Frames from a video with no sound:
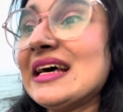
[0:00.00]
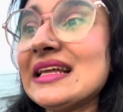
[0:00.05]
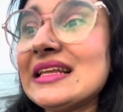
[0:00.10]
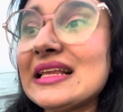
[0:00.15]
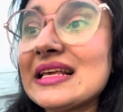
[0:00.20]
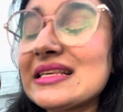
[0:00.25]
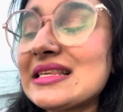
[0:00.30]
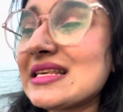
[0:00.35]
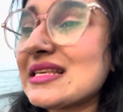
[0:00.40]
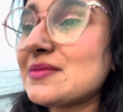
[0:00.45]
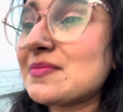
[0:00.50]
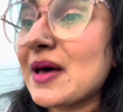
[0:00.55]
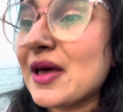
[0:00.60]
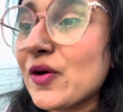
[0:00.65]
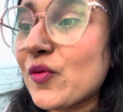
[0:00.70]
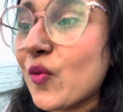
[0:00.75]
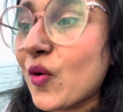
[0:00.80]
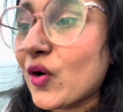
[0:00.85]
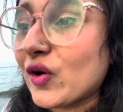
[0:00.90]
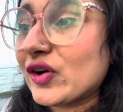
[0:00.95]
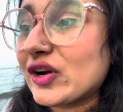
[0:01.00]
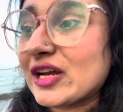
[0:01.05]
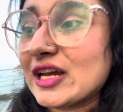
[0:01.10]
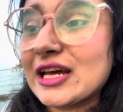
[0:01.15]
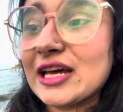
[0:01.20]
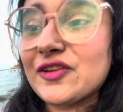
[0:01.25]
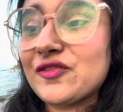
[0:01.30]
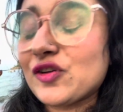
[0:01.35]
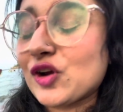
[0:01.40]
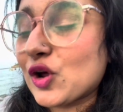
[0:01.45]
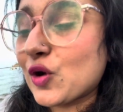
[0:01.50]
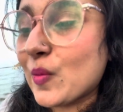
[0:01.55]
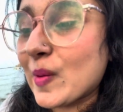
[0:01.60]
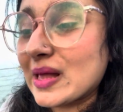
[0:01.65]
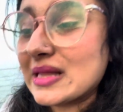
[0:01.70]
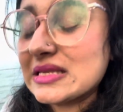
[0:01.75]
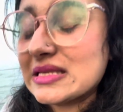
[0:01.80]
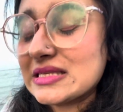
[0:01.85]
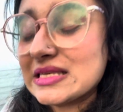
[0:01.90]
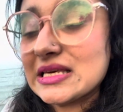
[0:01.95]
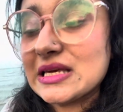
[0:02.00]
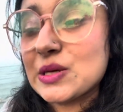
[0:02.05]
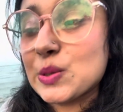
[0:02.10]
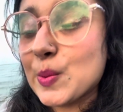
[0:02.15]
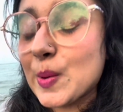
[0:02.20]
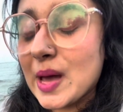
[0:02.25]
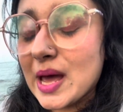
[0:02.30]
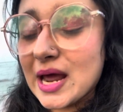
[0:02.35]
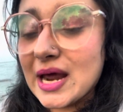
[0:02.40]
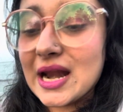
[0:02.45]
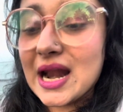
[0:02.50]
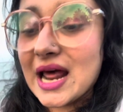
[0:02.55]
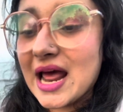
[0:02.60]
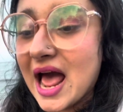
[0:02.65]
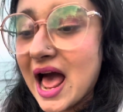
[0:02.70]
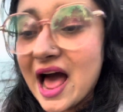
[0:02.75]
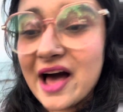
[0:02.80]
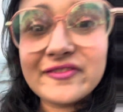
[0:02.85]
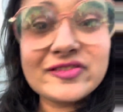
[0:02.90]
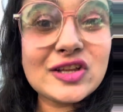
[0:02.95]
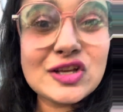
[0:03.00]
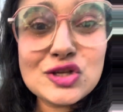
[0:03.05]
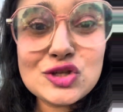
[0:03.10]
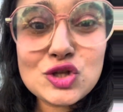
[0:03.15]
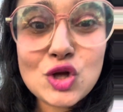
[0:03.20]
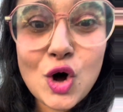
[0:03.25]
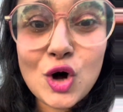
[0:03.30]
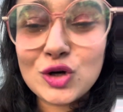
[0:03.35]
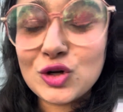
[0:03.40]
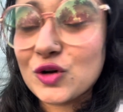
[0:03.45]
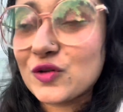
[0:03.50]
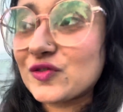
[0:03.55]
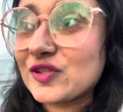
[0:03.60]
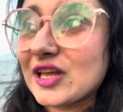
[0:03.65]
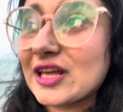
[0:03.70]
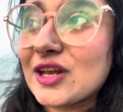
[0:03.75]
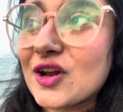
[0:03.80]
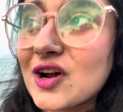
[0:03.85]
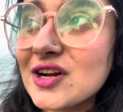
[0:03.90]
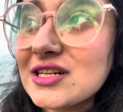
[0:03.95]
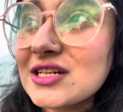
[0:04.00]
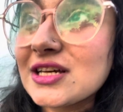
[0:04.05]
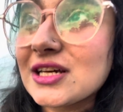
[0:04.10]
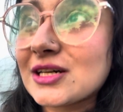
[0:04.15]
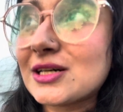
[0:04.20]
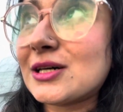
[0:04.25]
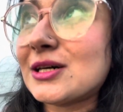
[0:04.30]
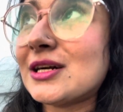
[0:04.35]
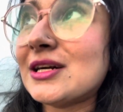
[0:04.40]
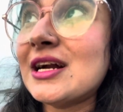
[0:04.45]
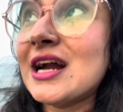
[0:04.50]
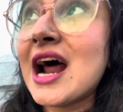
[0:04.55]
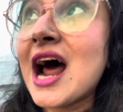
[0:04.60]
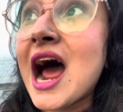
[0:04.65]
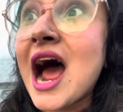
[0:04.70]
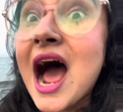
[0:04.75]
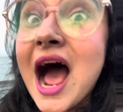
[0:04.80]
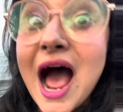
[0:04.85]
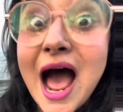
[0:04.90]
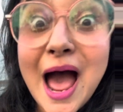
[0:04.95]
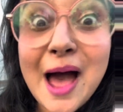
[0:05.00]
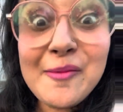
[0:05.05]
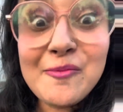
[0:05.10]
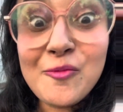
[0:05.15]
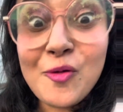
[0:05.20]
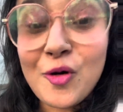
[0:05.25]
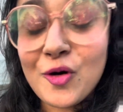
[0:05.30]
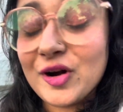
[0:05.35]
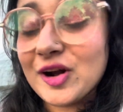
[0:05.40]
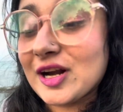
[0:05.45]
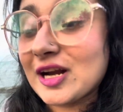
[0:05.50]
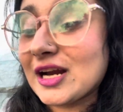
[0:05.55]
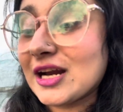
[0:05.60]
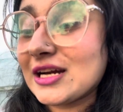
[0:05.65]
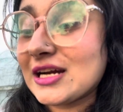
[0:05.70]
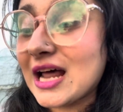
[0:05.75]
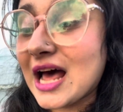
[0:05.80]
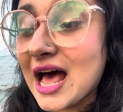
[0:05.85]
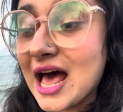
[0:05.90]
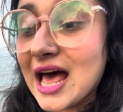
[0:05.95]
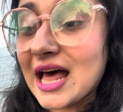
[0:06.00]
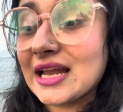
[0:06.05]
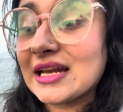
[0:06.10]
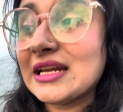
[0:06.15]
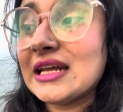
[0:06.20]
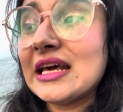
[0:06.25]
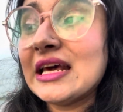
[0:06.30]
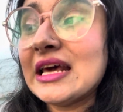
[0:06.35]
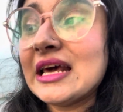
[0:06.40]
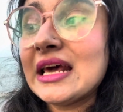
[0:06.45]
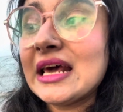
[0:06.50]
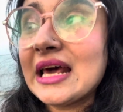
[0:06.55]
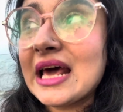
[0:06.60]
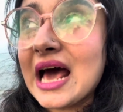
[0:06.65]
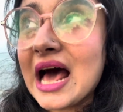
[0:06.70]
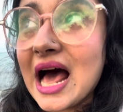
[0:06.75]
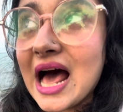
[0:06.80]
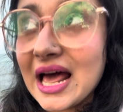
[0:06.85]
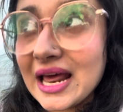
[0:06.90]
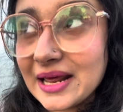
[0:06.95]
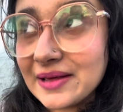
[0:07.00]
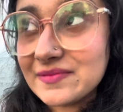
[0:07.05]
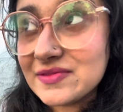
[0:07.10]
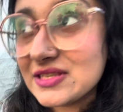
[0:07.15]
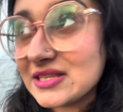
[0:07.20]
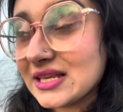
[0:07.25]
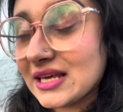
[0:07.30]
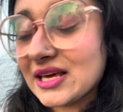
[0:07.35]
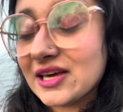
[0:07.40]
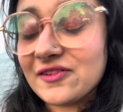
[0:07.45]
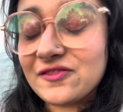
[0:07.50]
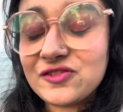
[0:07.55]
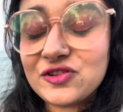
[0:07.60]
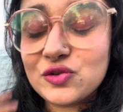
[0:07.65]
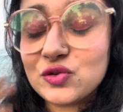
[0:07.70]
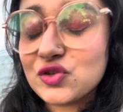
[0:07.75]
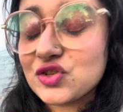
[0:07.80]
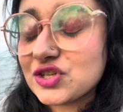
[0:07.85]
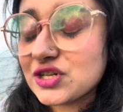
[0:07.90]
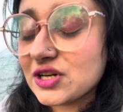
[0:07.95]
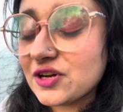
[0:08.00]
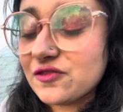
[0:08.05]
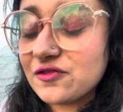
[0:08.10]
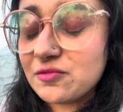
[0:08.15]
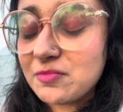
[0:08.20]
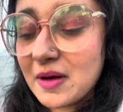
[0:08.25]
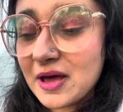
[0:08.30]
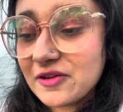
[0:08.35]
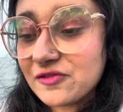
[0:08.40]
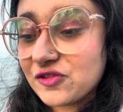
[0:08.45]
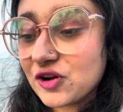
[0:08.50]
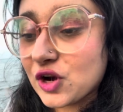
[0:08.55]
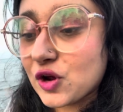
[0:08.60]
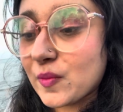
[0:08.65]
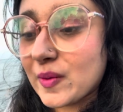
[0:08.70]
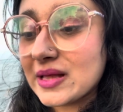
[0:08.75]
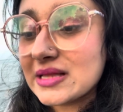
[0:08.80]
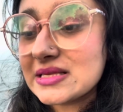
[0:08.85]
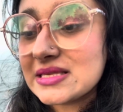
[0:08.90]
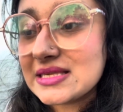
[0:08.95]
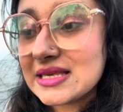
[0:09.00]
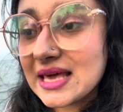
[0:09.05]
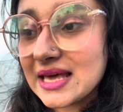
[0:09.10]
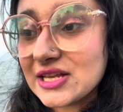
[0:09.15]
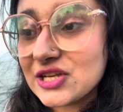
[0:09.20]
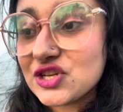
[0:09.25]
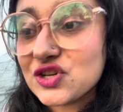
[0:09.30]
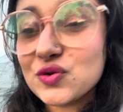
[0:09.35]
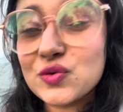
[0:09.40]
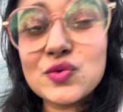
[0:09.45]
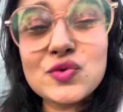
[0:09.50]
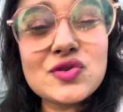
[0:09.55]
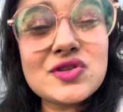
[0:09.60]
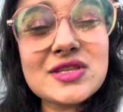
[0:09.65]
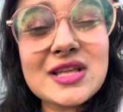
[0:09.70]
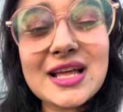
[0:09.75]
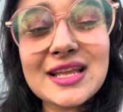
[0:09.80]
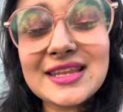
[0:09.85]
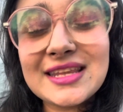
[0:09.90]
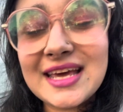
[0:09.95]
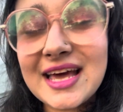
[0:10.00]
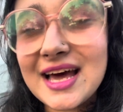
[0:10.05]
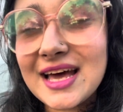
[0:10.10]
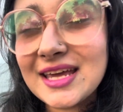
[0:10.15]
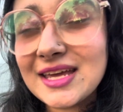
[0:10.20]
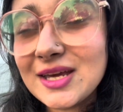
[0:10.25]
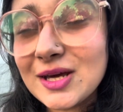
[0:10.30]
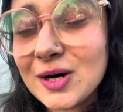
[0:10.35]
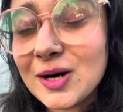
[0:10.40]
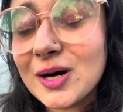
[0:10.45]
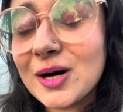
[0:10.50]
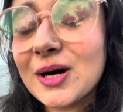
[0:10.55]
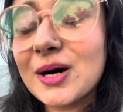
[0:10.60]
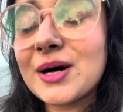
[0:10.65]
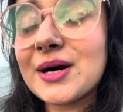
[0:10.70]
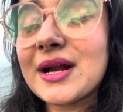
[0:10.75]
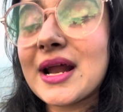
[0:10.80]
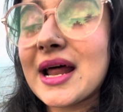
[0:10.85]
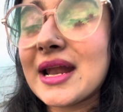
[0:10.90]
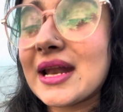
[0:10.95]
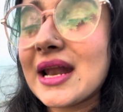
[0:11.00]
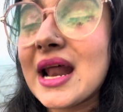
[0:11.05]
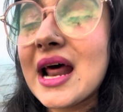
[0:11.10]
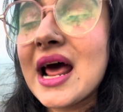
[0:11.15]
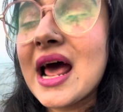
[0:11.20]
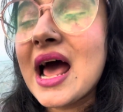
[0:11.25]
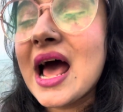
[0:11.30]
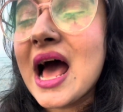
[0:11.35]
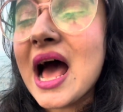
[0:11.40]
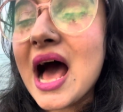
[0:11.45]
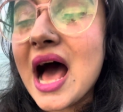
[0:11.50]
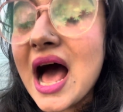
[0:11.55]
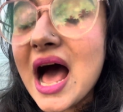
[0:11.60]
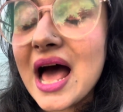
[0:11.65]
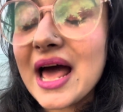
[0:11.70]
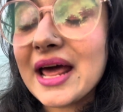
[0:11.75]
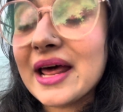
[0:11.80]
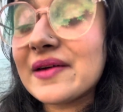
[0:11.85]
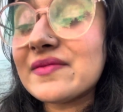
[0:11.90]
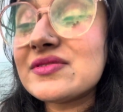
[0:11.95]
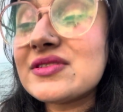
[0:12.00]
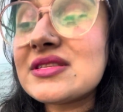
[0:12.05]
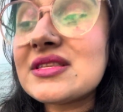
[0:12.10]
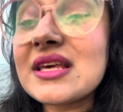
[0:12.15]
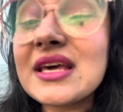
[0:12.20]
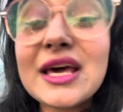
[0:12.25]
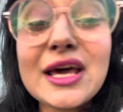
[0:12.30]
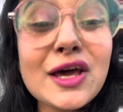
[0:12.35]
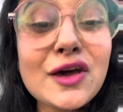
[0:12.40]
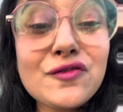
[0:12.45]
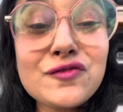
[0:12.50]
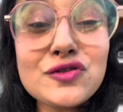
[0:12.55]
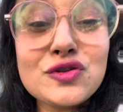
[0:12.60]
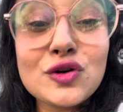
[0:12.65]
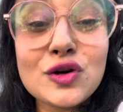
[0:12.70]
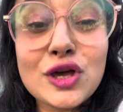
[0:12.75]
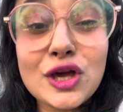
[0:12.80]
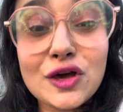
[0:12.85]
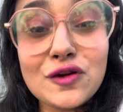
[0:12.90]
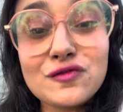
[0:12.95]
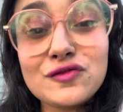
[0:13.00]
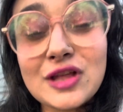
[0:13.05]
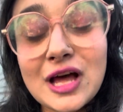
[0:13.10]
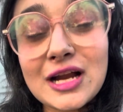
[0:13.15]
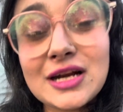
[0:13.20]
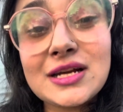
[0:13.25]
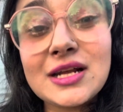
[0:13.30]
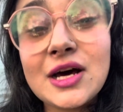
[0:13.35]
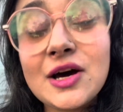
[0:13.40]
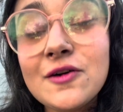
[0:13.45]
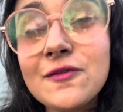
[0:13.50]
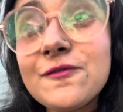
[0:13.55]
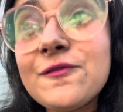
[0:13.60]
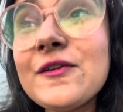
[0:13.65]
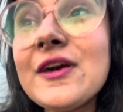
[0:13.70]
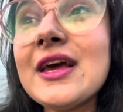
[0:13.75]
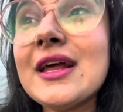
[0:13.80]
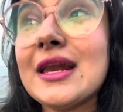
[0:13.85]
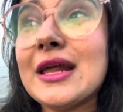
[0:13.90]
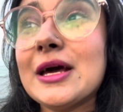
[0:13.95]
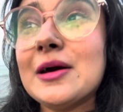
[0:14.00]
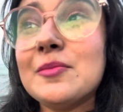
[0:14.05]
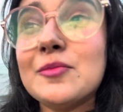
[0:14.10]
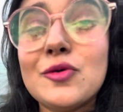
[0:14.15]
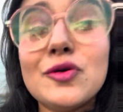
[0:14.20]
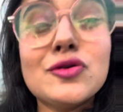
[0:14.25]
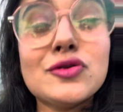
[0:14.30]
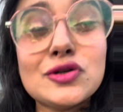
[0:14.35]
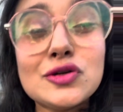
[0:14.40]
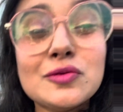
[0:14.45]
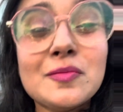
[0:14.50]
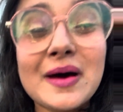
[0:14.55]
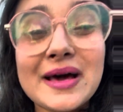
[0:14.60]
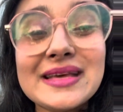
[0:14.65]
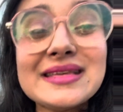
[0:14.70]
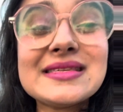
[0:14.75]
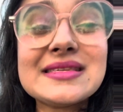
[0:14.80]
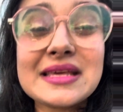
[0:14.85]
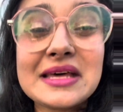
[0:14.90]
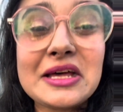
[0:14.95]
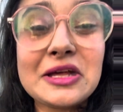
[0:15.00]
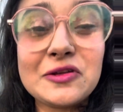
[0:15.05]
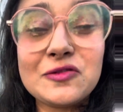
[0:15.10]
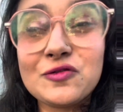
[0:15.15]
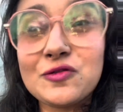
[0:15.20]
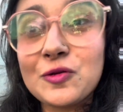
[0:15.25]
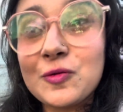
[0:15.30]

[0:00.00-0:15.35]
this is my worry frequency where i have this thought of they're not here i'm worried and i am safe to shift my frequency and choose that they are here and I am safe to give that feeling more to myself.